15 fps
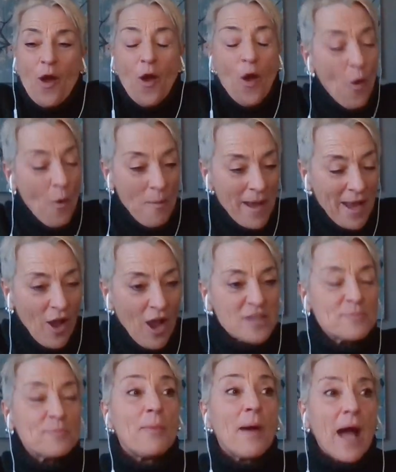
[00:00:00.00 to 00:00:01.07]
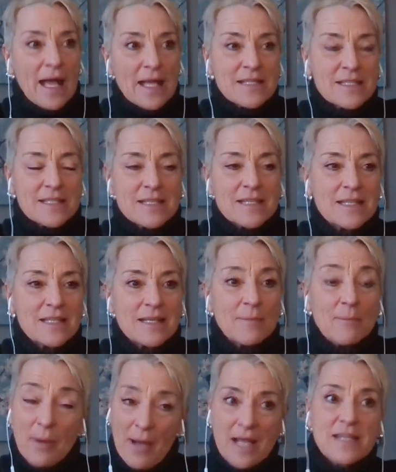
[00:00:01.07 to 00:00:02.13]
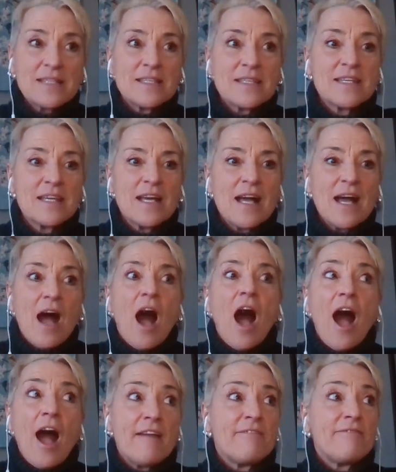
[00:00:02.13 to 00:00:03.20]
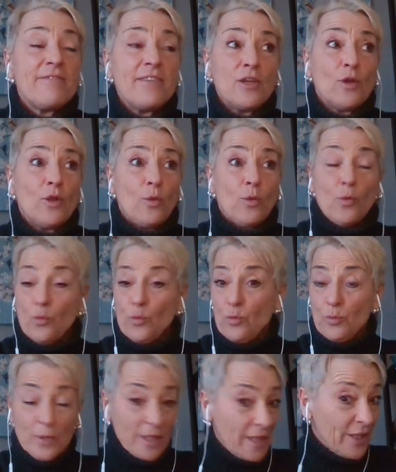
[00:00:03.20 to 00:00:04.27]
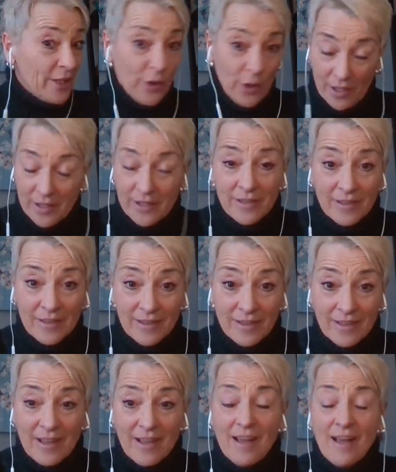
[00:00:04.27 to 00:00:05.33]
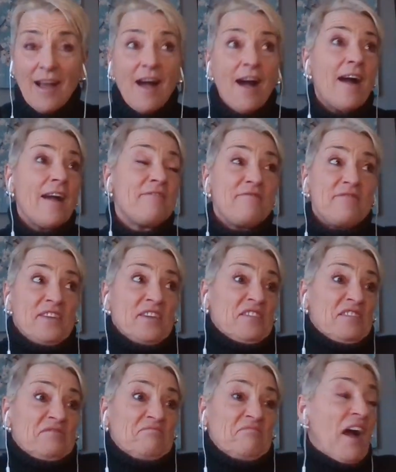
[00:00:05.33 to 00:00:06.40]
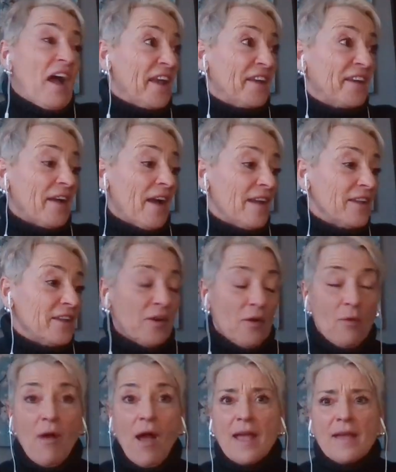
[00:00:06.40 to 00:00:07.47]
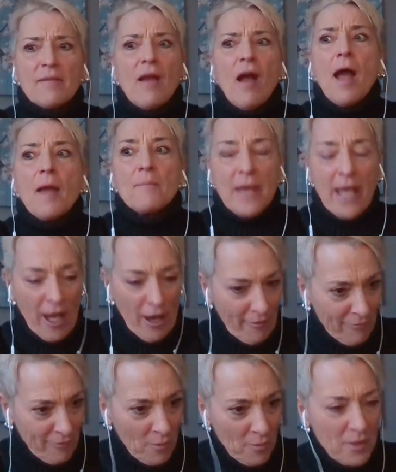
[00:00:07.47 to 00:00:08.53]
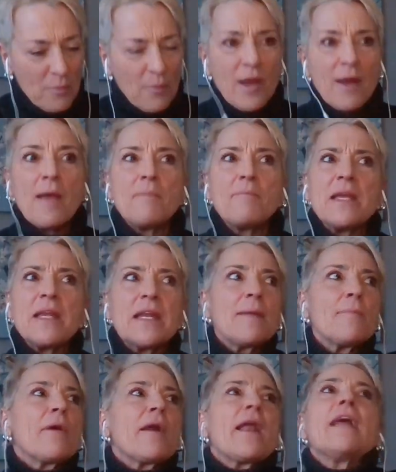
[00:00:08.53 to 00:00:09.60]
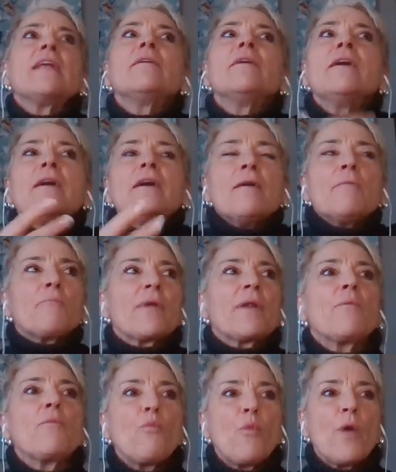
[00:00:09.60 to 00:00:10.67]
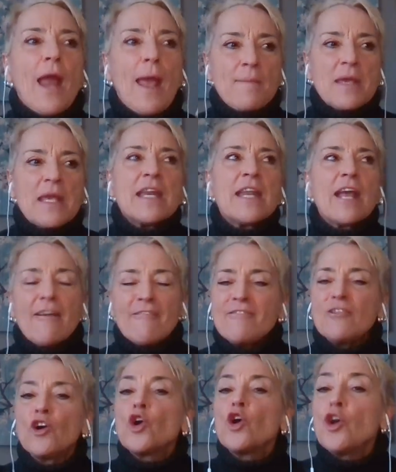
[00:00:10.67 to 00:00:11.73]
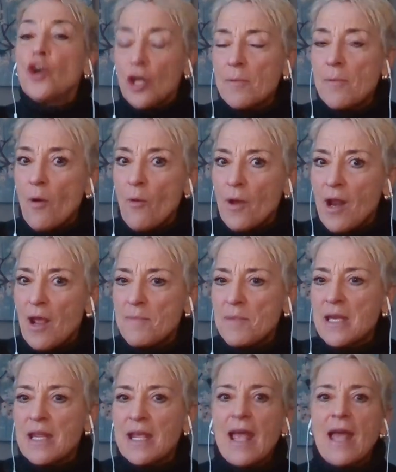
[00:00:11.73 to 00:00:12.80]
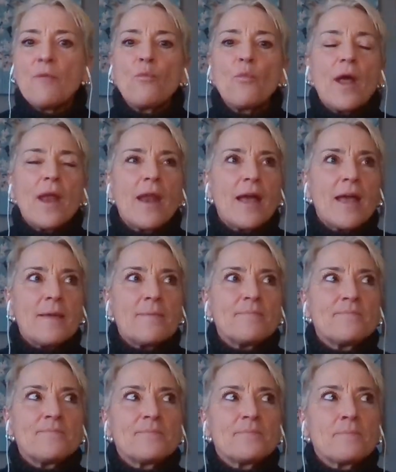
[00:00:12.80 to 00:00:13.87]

oh my gosh, but but I feel really good. Yeah. I feel I you know I I'm careful with what I'm eating, but I but I, when I'm eating, I feel good about what I'm eating, and when I'm